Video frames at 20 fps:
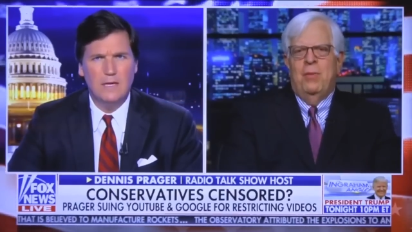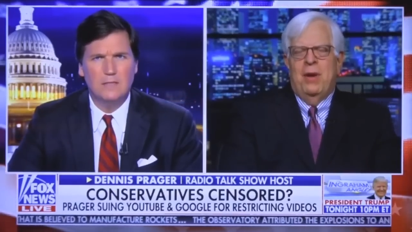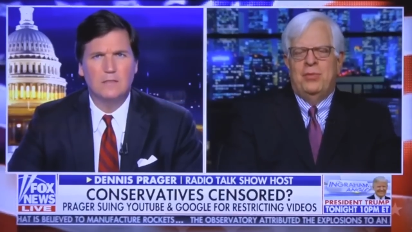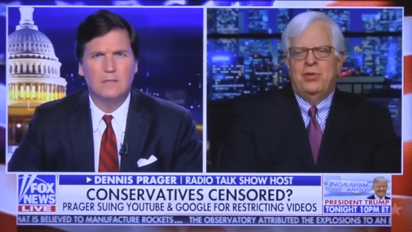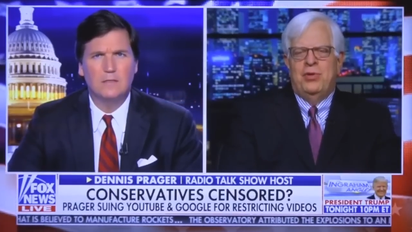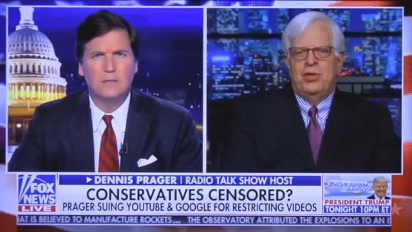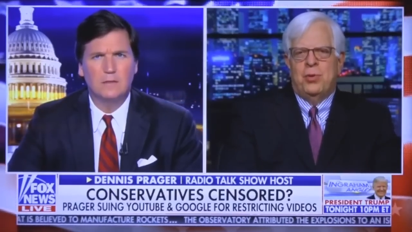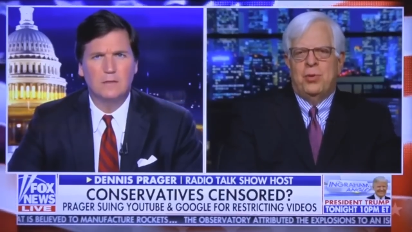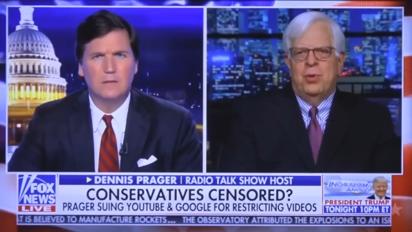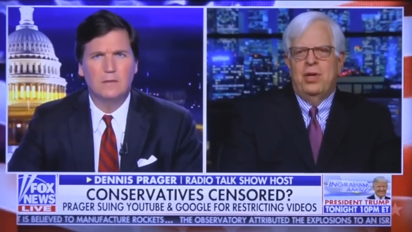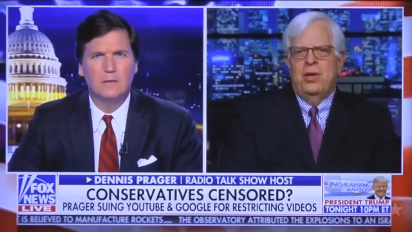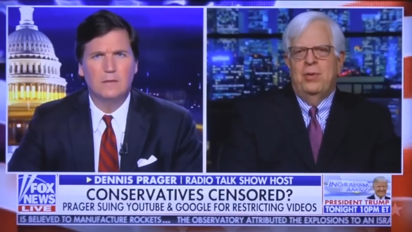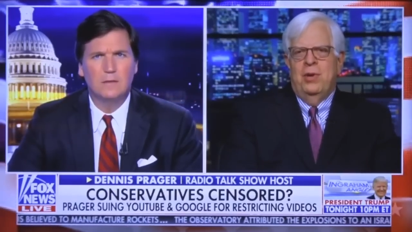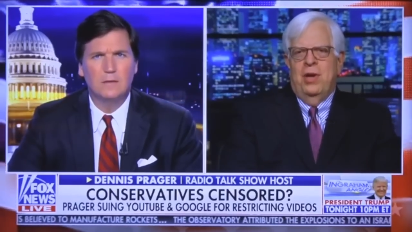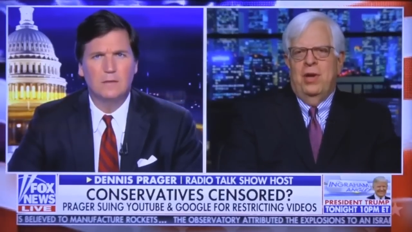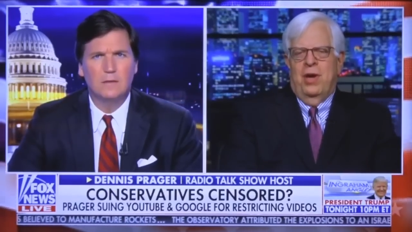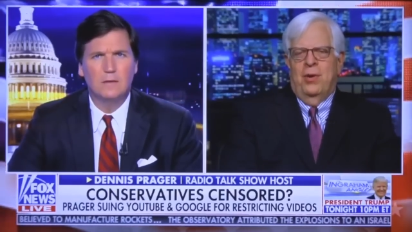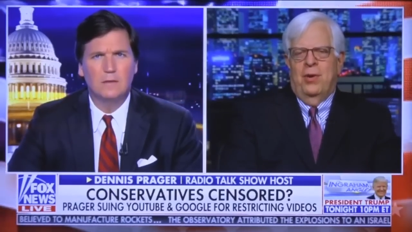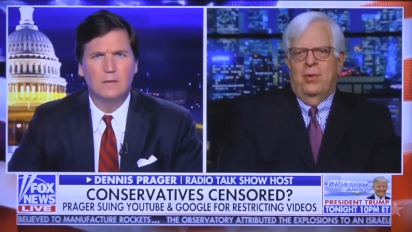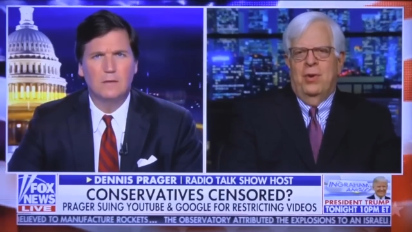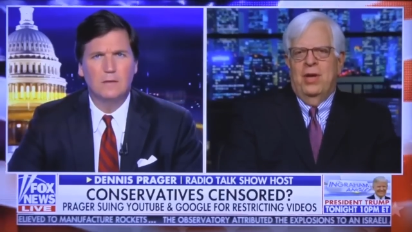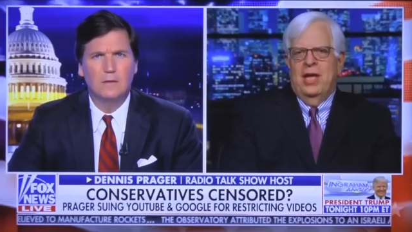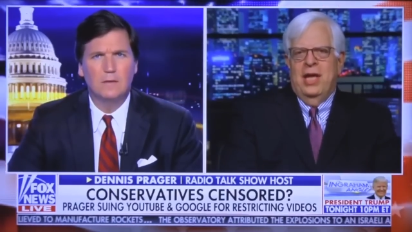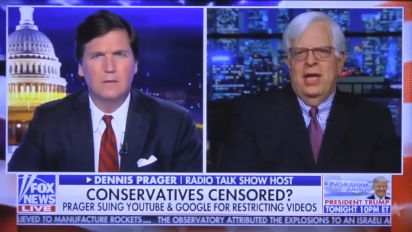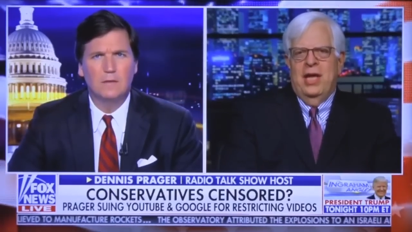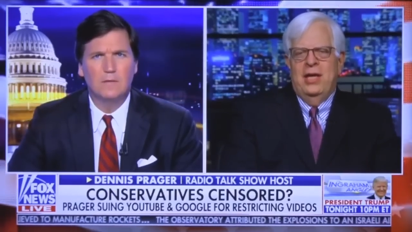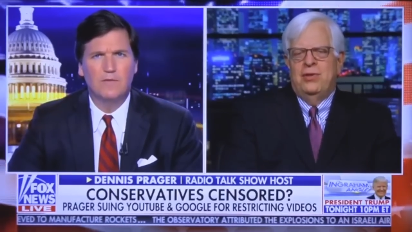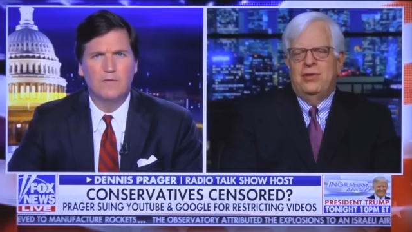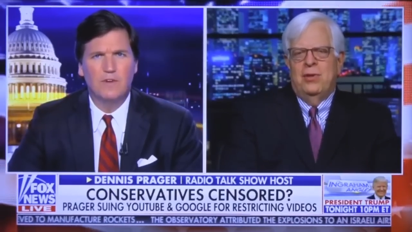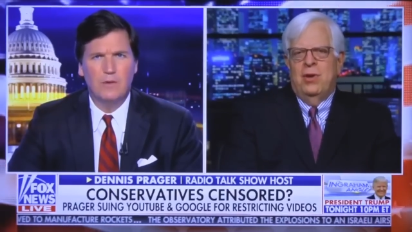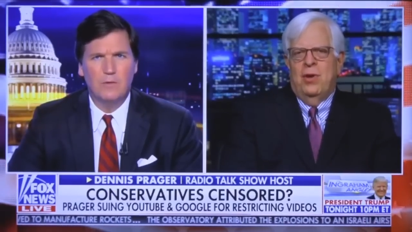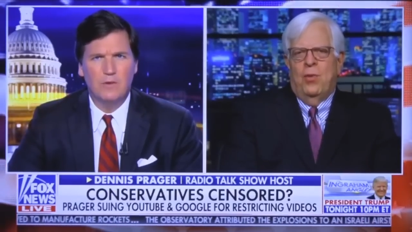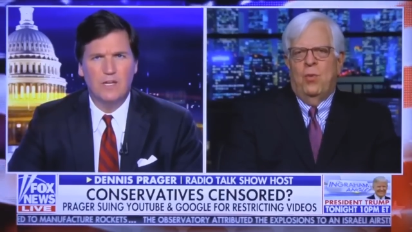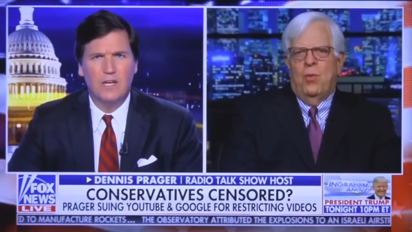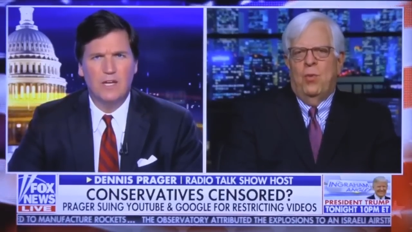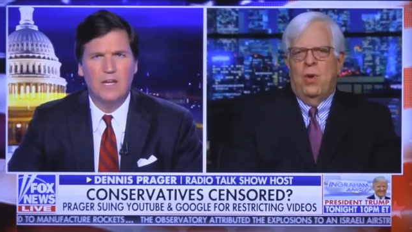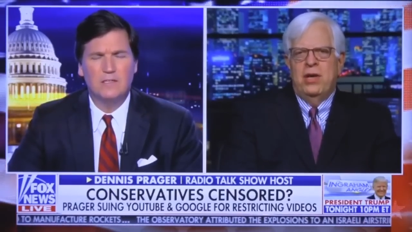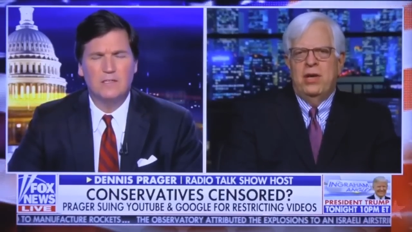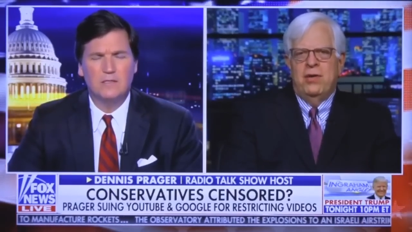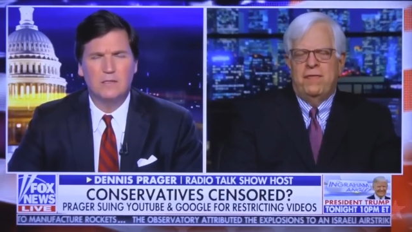Speaker 1: whom I'm sure you know. He's
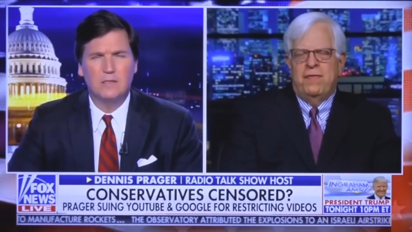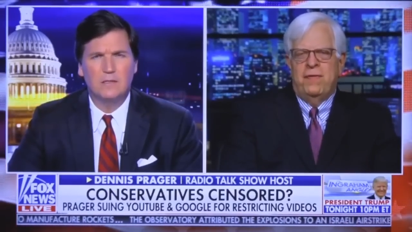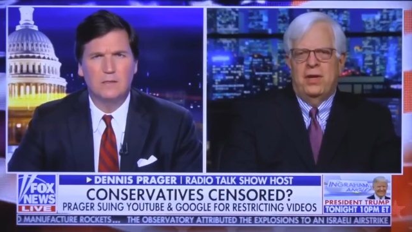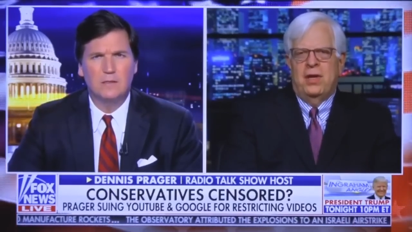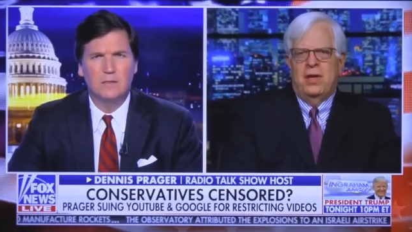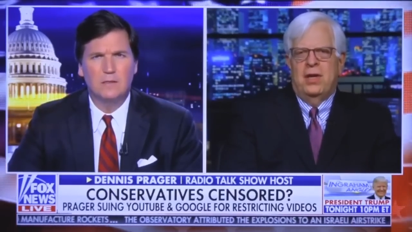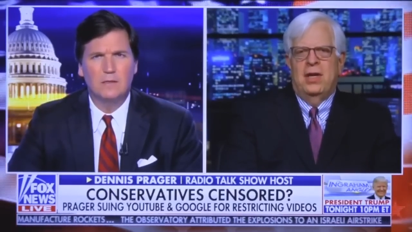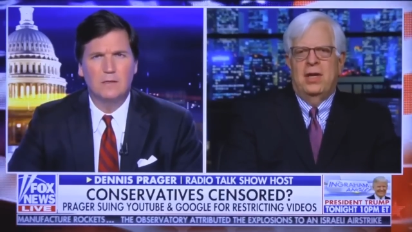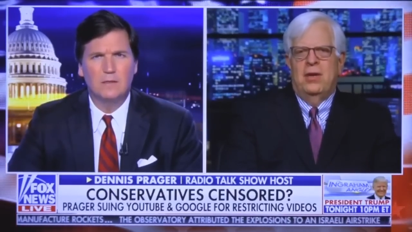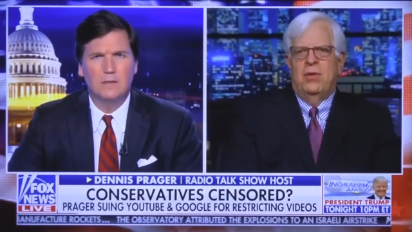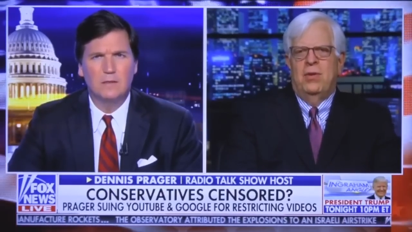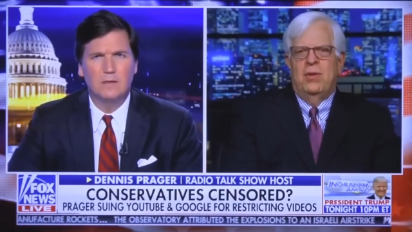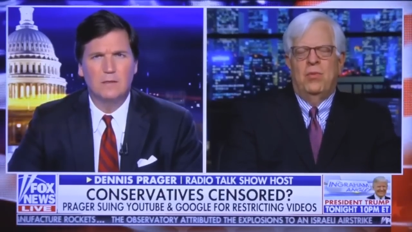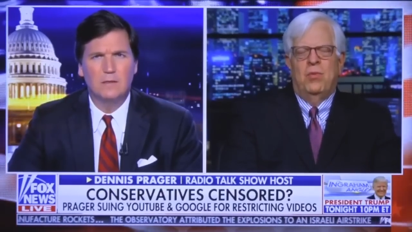Frequent a, a wonderful